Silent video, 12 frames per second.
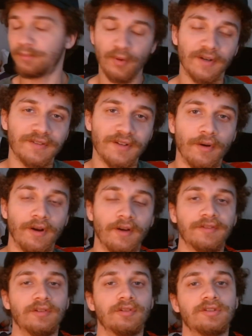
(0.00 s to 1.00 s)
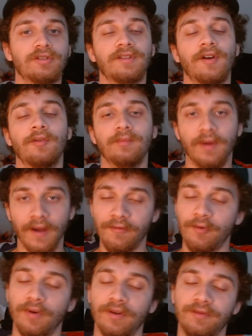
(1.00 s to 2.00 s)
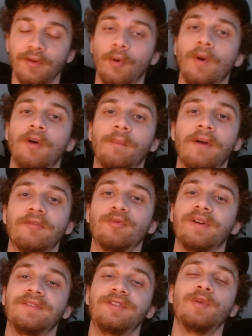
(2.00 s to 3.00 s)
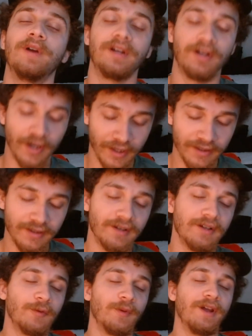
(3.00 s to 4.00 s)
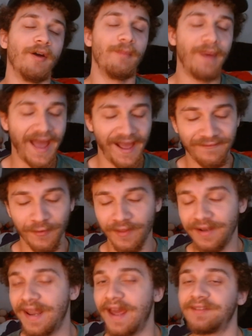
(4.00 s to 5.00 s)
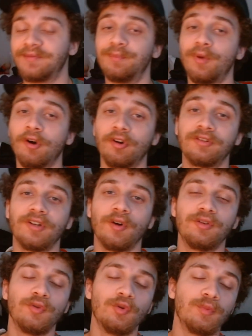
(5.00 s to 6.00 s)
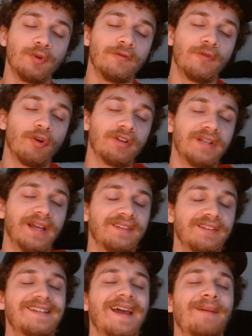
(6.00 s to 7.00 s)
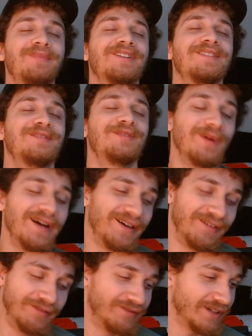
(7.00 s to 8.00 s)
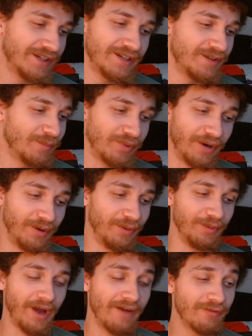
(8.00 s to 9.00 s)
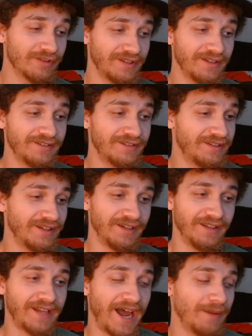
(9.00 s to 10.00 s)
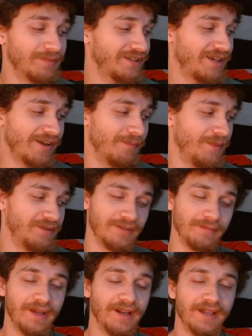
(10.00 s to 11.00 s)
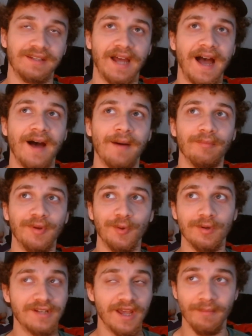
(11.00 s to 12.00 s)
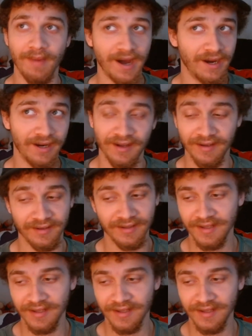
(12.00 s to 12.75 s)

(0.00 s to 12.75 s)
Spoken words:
What's going on, soldiers? Hope everyone's doing well. Hope everyone is doing good. We are back for the next Boruto 2 Blue Vortex Chapter 12. Bro, ever since the time skip, this has been a top new gen manga.